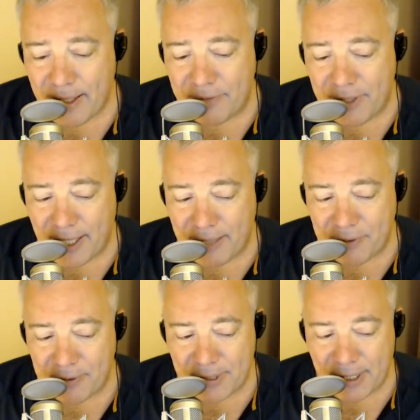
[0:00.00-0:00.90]
if the
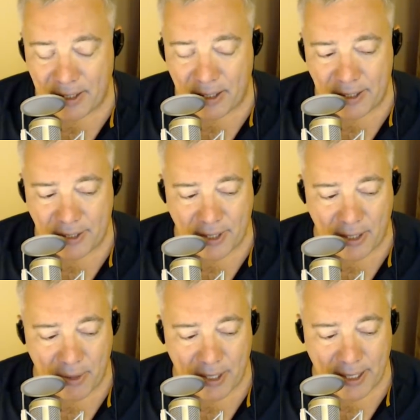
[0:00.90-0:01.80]
iPhone 10R does
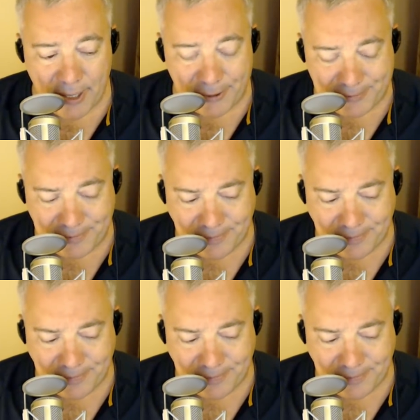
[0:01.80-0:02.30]
not work out,